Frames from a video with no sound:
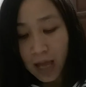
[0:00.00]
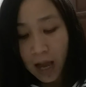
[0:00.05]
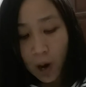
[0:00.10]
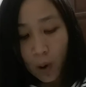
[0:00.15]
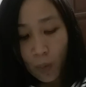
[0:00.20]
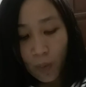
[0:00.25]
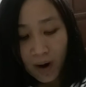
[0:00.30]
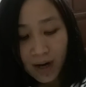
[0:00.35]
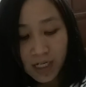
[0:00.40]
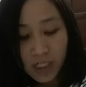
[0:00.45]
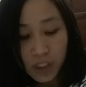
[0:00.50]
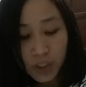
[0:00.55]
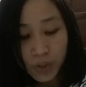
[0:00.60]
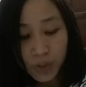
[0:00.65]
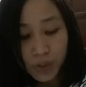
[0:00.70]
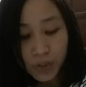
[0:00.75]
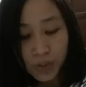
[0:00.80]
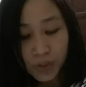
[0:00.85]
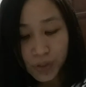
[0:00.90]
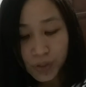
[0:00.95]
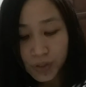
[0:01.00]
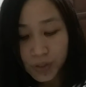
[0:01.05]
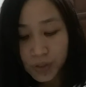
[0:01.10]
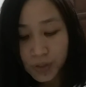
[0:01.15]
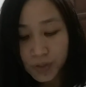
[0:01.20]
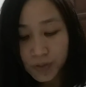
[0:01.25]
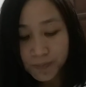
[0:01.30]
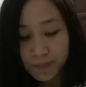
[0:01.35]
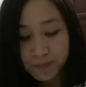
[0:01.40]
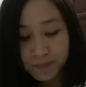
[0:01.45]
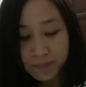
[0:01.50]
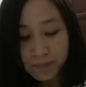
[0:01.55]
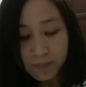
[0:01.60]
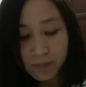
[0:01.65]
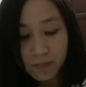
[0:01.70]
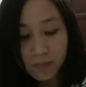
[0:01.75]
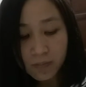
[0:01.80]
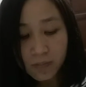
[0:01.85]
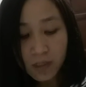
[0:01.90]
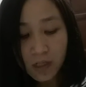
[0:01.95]
I wanted
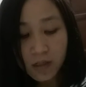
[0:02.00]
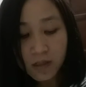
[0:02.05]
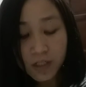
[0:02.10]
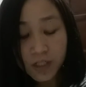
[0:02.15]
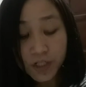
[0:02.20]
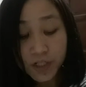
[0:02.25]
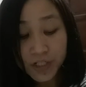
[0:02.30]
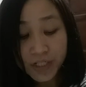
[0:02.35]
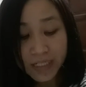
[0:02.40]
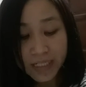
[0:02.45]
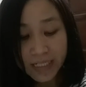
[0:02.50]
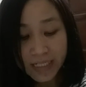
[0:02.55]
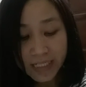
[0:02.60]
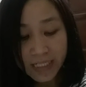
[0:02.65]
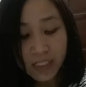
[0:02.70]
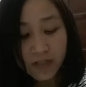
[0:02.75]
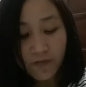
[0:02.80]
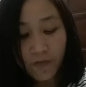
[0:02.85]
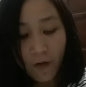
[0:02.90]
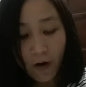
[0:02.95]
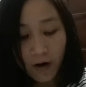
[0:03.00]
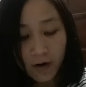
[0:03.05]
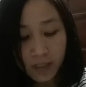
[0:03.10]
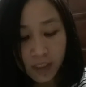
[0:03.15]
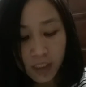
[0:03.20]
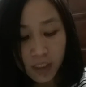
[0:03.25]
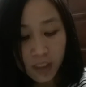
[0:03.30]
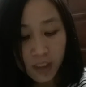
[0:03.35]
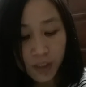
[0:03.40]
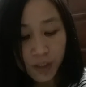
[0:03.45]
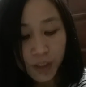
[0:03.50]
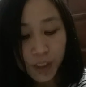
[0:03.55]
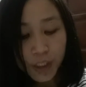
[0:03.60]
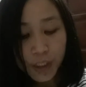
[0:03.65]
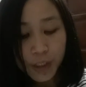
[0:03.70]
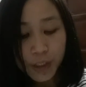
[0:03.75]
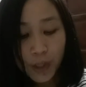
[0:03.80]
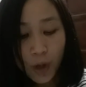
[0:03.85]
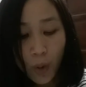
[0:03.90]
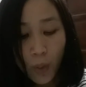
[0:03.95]
to succeed faster.
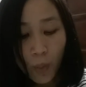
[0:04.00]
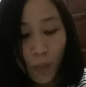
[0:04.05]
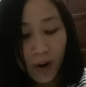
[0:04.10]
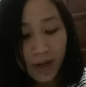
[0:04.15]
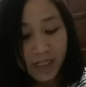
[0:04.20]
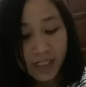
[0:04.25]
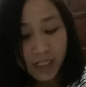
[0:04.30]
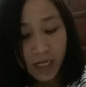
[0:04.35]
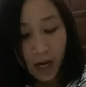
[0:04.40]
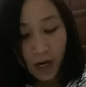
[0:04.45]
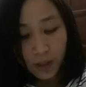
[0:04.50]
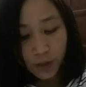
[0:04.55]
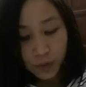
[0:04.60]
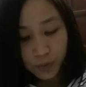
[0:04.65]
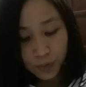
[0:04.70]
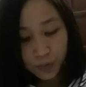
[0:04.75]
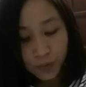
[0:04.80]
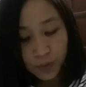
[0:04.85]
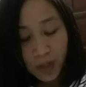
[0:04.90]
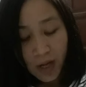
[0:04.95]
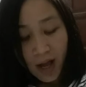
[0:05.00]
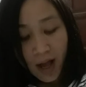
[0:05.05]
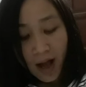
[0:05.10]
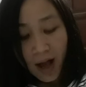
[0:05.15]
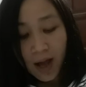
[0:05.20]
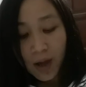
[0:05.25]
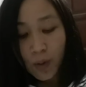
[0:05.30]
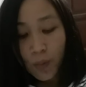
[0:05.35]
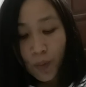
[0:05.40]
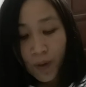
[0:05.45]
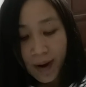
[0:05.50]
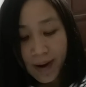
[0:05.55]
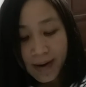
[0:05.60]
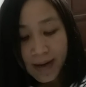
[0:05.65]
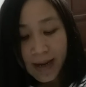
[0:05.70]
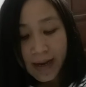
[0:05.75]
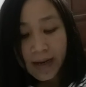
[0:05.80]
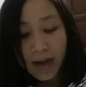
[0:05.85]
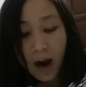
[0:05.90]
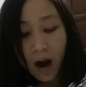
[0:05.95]
So what did I do? I
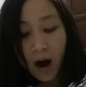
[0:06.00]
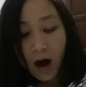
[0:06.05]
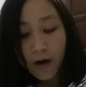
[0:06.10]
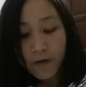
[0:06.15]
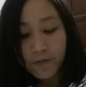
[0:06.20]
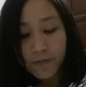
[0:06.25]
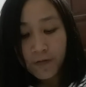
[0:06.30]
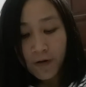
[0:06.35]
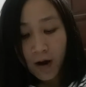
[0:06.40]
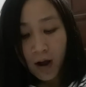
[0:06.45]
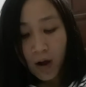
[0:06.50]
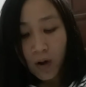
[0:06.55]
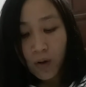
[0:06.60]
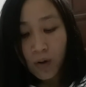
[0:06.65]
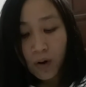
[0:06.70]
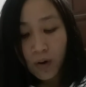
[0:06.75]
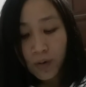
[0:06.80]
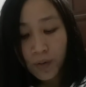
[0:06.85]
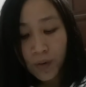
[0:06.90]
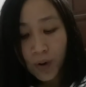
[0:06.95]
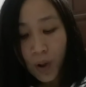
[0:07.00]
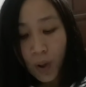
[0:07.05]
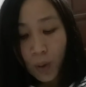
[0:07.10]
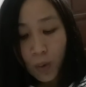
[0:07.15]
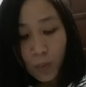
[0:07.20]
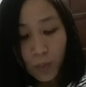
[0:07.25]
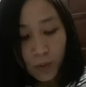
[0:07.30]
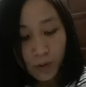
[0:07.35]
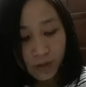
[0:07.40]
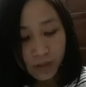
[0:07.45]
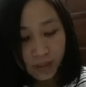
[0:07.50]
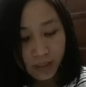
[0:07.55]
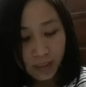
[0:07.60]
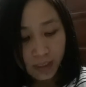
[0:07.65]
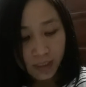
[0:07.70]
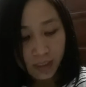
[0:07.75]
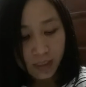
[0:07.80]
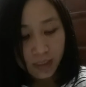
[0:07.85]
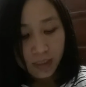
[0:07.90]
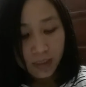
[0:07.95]
went and I found role
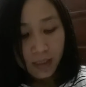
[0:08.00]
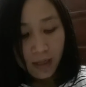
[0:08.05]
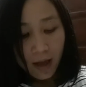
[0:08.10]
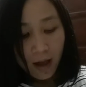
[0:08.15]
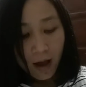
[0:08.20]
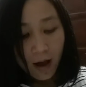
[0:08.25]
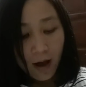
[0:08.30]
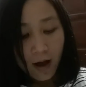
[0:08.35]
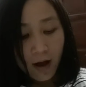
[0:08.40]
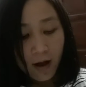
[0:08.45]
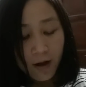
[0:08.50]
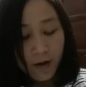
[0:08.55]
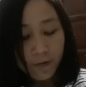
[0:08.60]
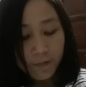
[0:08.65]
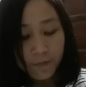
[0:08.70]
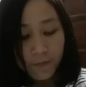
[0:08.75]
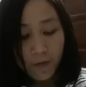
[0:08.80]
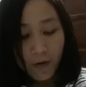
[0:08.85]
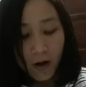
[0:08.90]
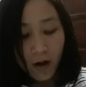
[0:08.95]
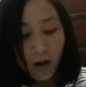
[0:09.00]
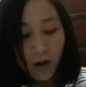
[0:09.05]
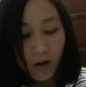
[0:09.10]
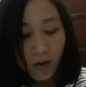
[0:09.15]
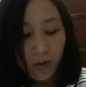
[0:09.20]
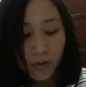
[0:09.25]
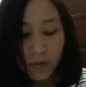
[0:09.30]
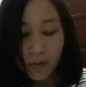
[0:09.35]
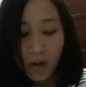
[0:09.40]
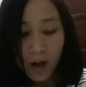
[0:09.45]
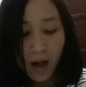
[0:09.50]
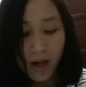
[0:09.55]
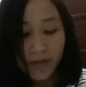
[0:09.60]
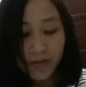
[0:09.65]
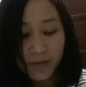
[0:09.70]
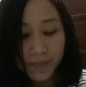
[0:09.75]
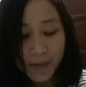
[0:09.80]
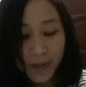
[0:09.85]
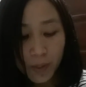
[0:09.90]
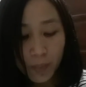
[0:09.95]
models. I found
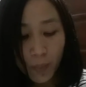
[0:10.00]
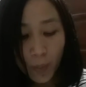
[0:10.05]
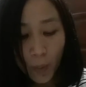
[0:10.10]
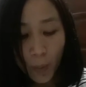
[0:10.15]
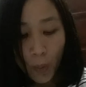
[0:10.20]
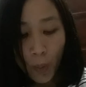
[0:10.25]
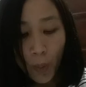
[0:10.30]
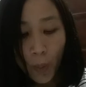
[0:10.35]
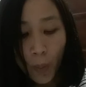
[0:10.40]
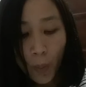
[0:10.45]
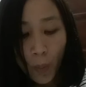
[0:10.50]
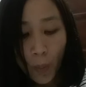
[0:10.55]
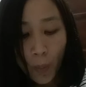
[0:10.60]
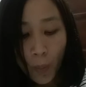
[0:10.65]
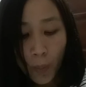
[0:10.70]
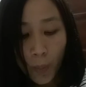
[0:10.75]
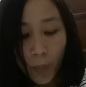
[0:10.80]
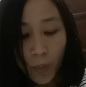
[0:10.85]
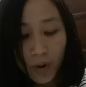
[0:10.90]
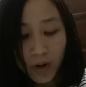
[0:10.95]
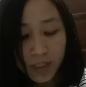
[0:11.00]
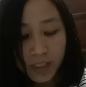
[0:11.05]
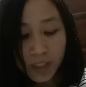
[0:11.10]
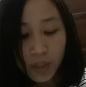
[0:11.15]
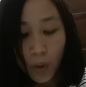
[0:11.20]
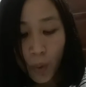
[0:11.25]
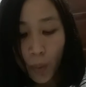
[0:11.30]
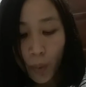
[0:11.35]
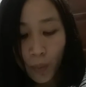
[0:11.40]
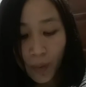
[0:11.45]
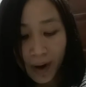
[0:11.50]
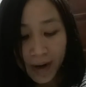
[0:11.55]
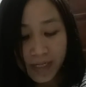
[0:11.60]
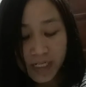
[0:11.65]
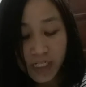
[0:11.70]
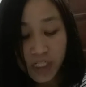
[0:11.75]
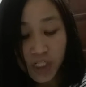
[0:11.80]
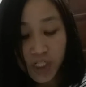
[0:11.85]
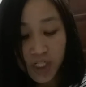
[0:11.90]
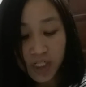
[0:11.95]
other people who were
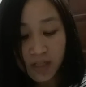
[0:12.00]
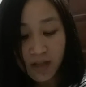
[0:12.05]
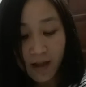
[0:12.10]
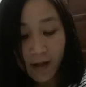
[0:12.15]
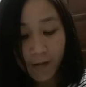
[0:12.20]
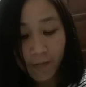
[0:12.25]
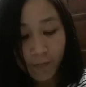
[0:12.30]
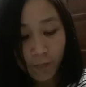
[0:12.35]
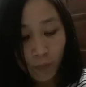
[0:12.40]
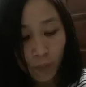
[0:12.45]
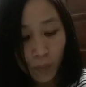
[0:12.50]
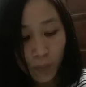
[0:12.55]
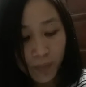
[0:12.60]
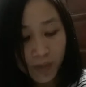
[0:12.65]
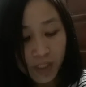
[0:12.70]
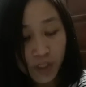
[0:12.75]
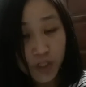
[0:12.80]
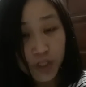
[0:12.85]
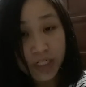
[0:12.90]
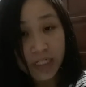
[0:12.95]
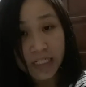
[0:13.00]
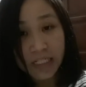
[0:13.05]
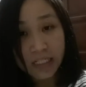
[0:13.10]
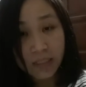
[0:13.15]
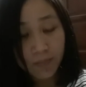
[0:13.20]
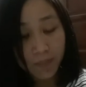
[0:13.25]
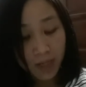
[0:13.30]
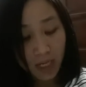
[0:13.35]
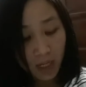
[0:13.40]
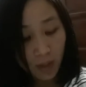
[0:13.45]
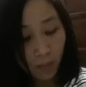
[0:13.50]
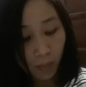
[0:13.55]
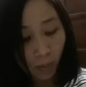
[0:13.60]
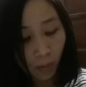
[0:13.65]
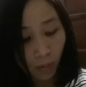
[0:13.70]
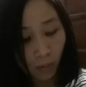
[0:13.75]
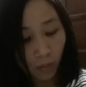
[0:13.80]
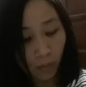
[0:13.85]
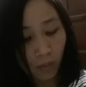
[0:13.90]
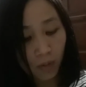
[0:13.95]
already successful business
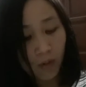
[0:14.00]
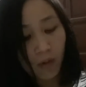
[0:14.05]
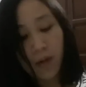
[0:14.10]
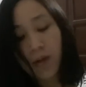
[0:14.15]
people.